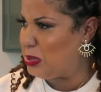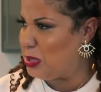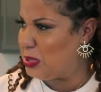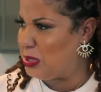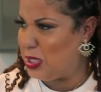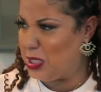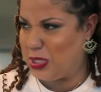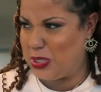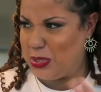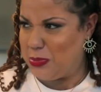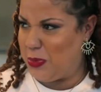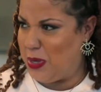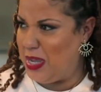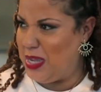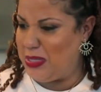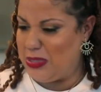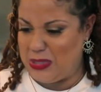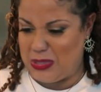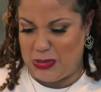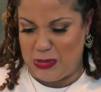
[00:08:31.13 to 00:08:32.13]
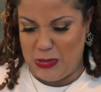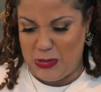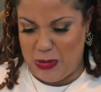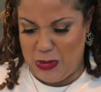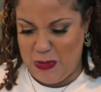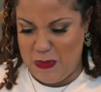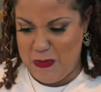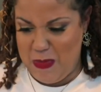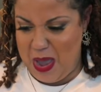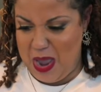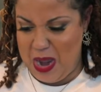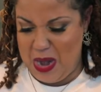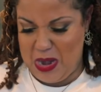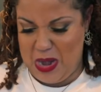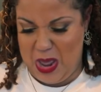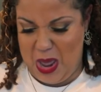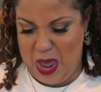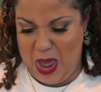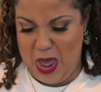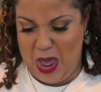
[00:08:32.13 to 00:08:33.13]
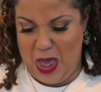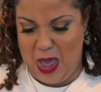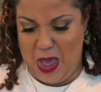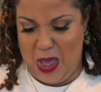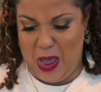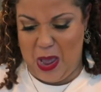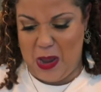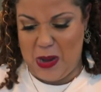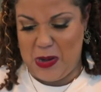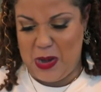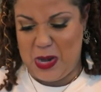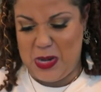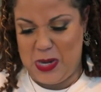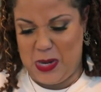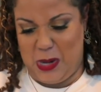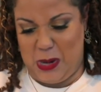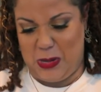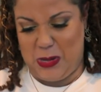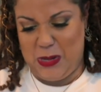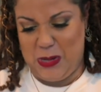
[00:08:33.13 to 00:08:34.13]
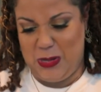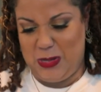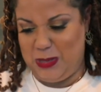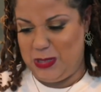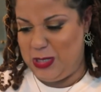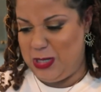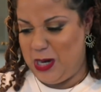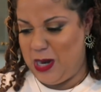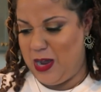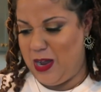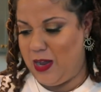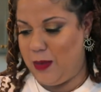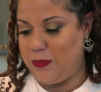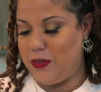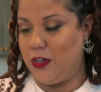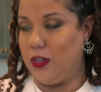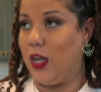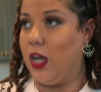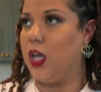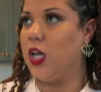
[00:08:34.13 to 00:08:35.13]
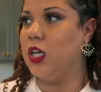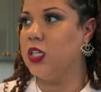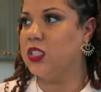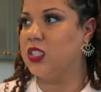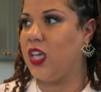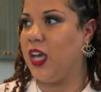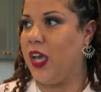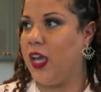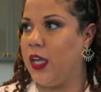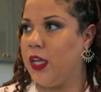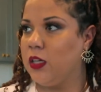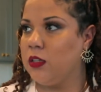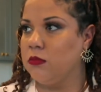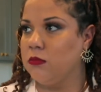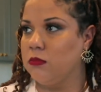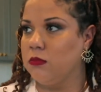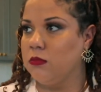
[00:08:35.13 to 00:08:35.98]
This is sweet too. Who made that? You did a good job. You're like, it's cake.